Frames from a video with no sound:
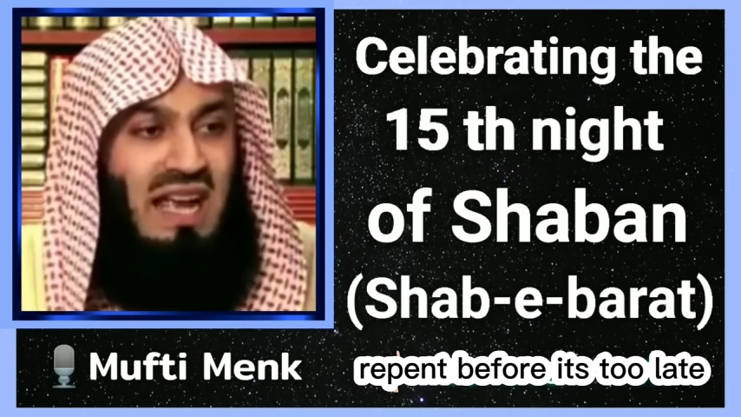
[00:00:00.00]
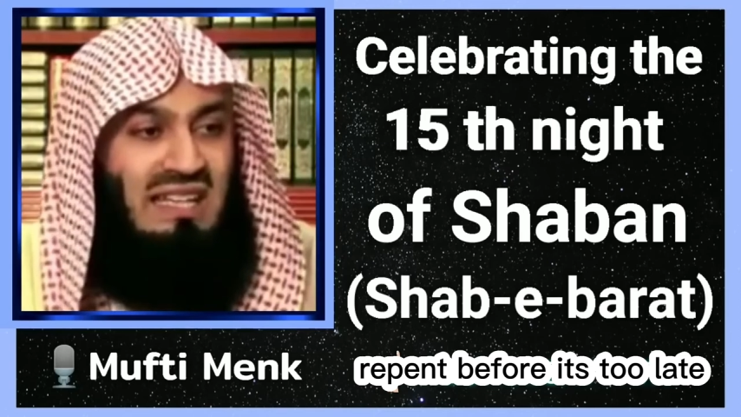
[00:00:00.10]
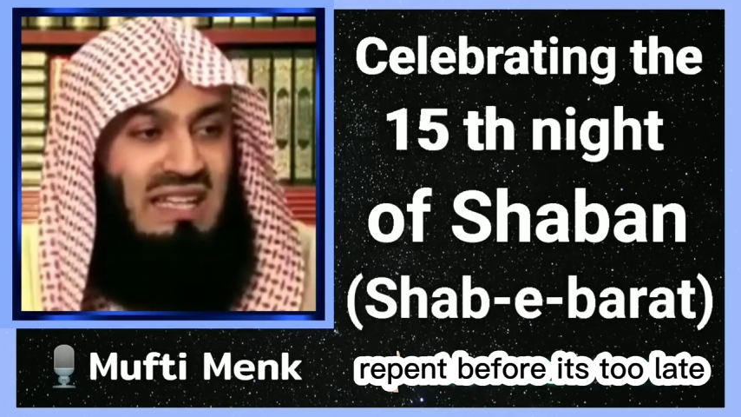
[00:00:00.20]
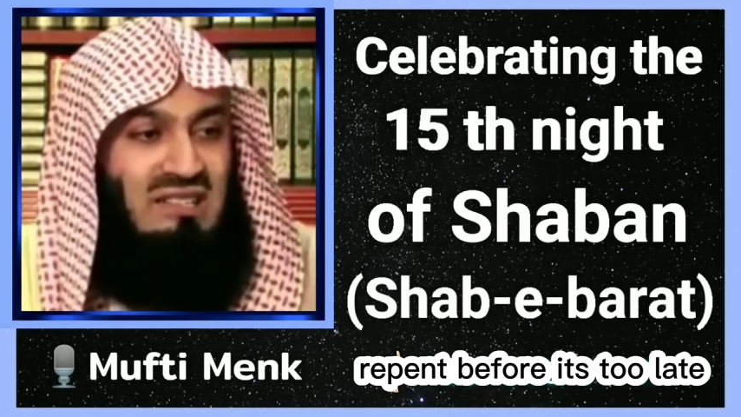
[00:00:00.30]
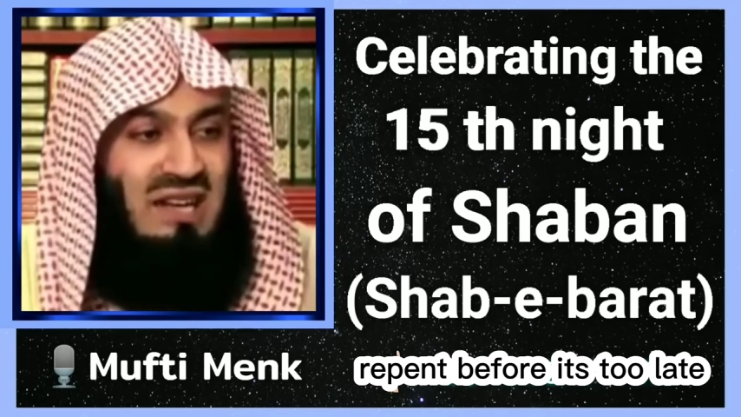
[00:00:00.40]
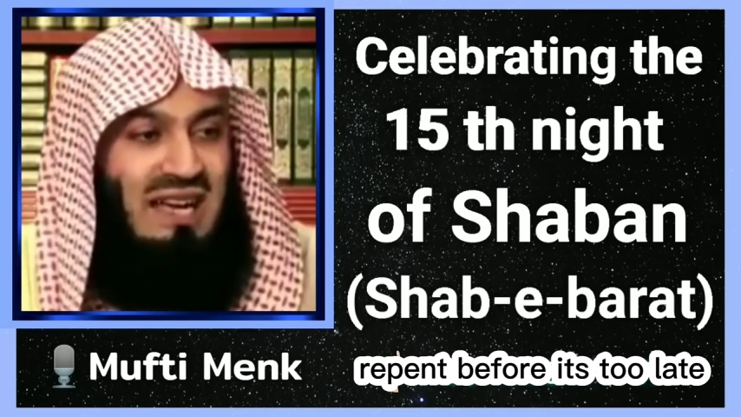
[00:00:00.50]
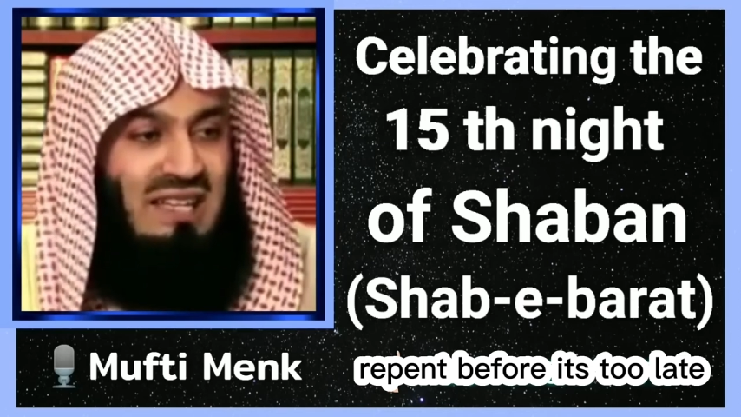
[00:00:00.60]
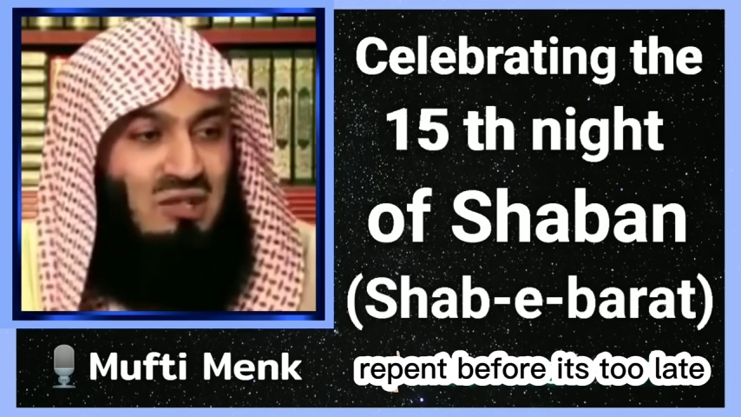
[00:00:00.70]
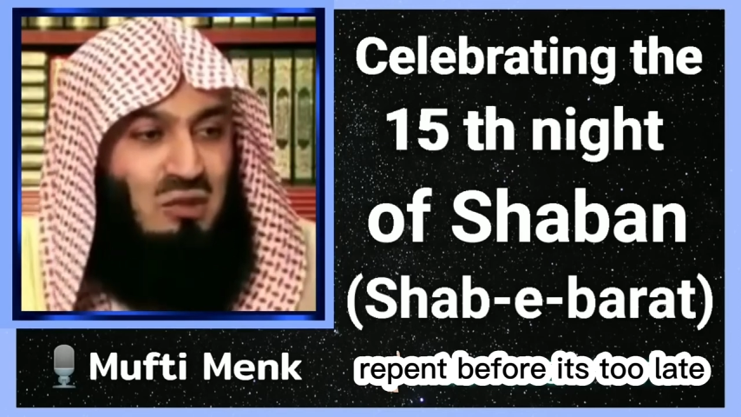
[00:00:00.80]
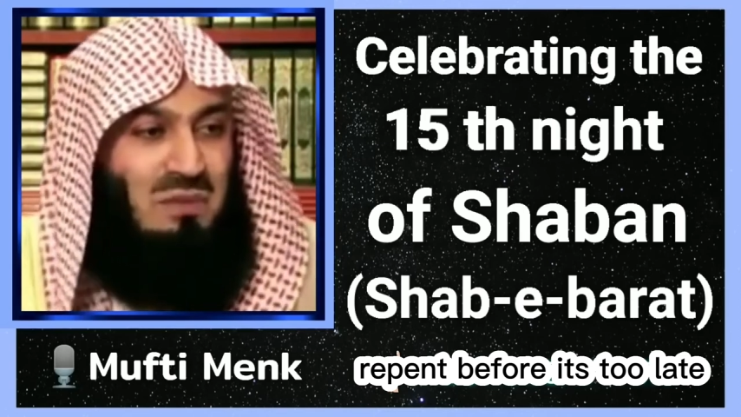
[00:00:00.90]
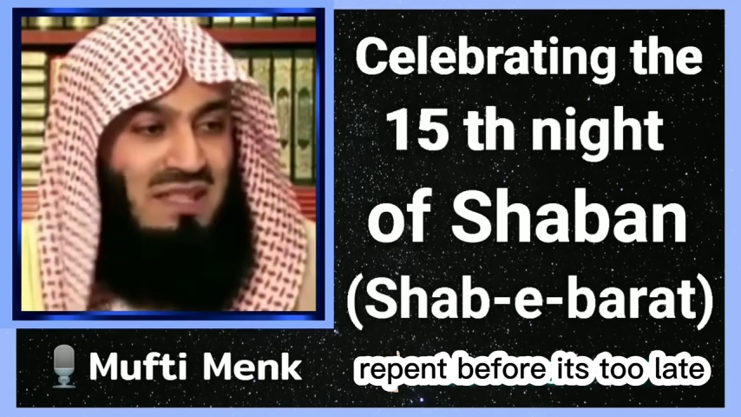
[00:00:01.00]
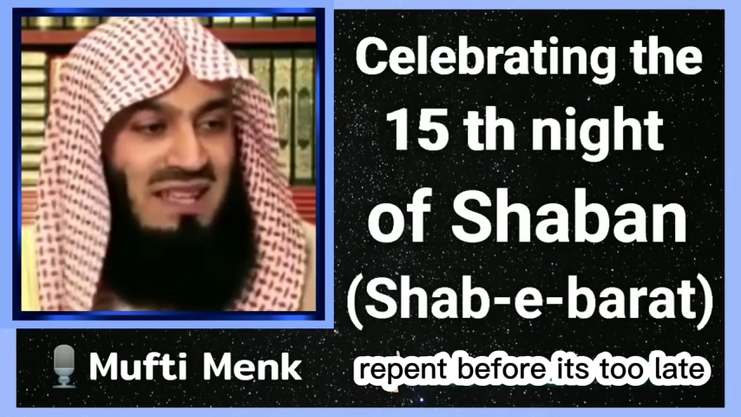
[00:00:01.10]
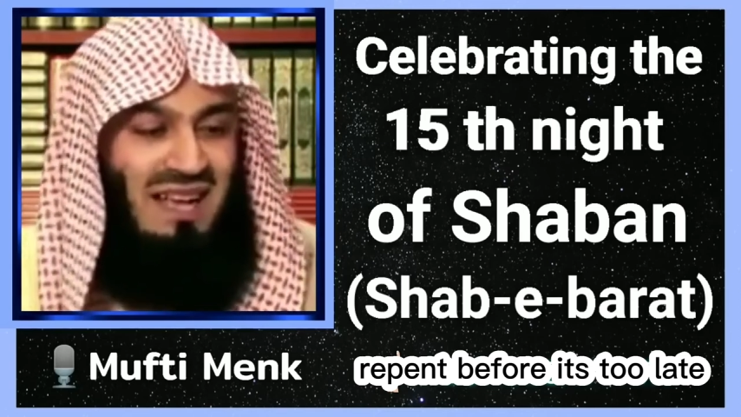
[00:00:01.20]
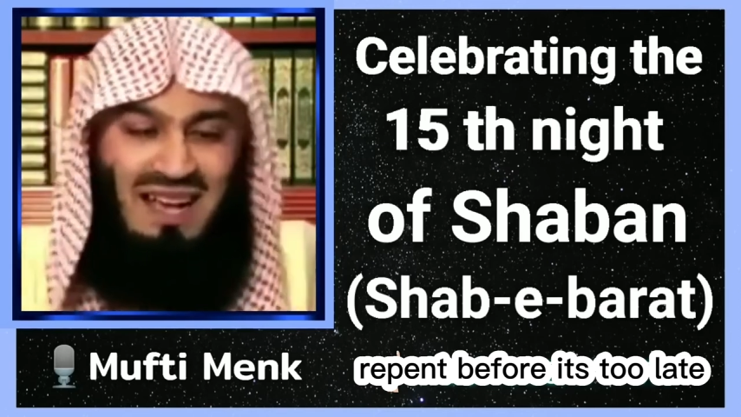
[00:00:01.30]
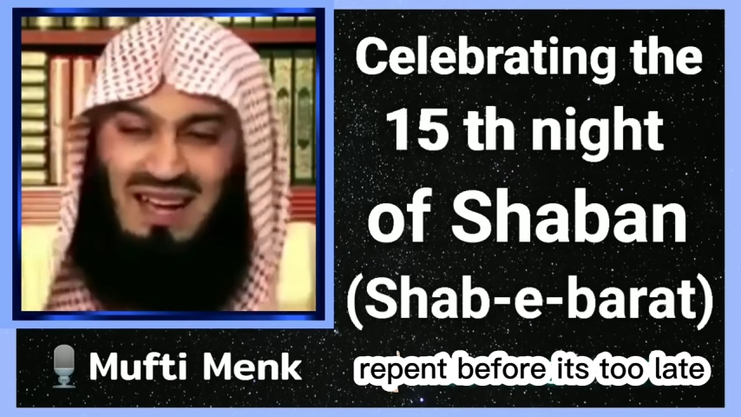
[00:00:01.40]
and he tries to
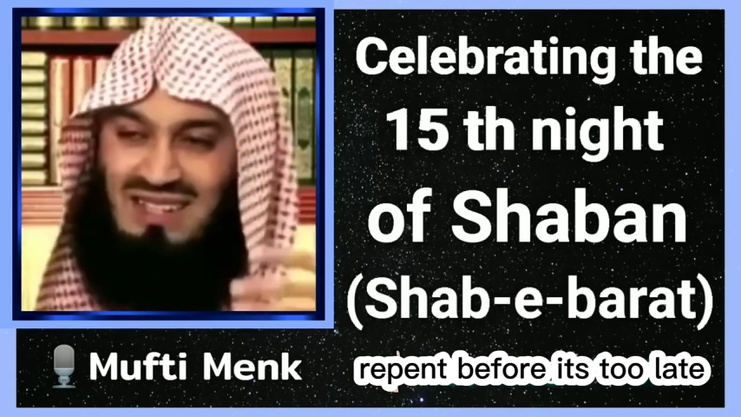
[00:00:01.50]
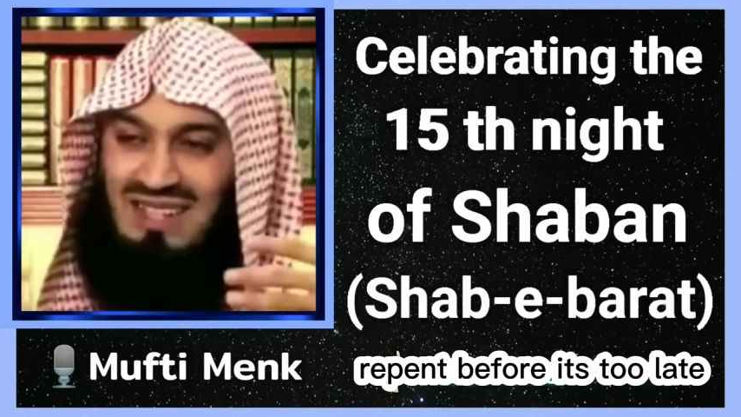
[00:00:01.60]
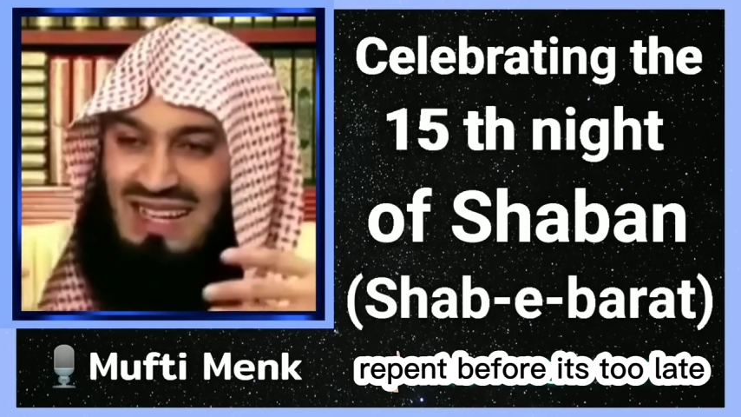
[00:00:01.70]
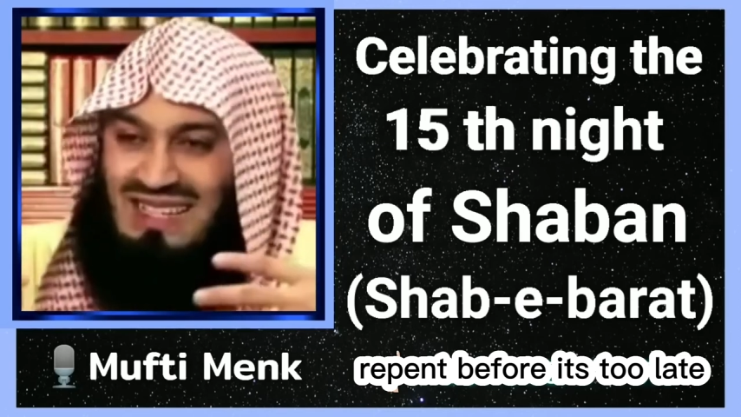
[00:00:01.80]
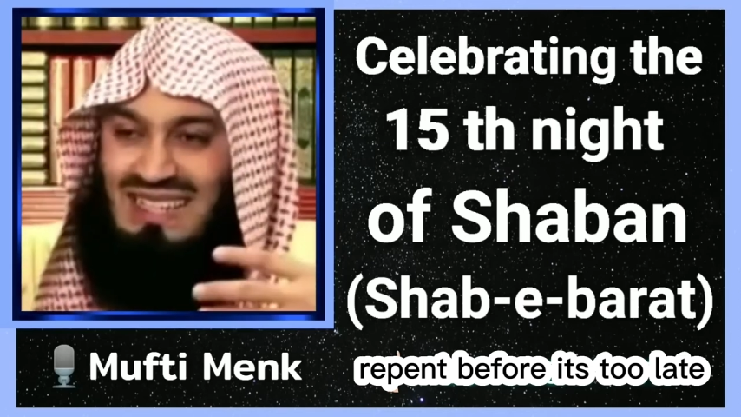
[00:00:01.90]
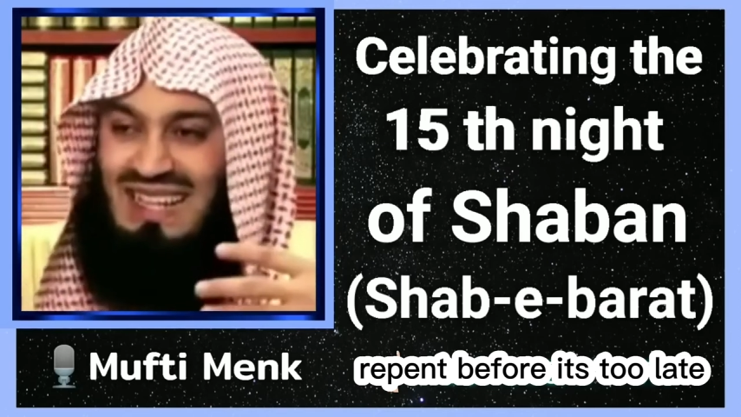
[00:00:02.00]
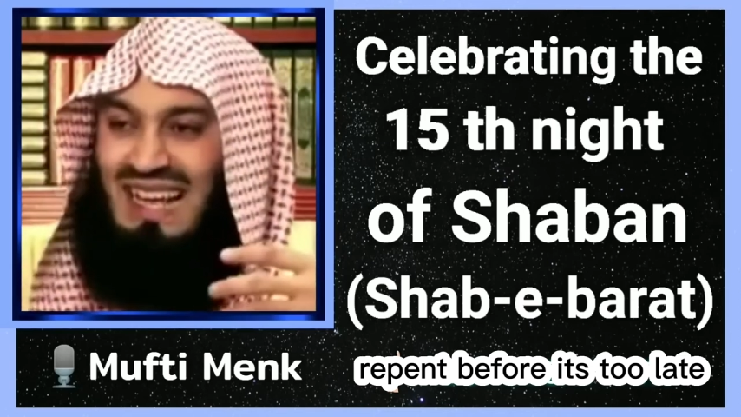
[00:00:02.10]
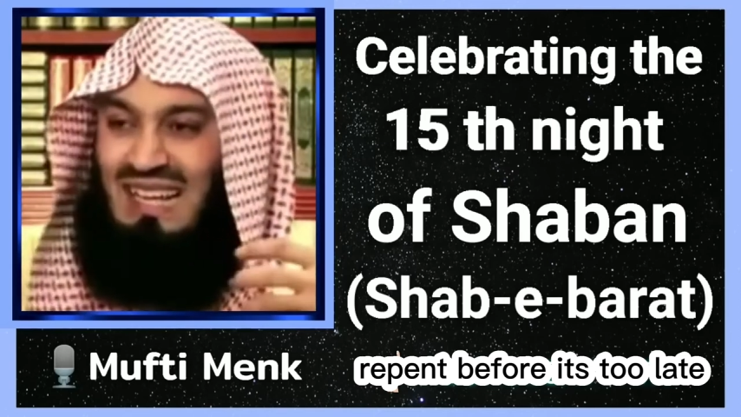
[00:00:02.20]
massage us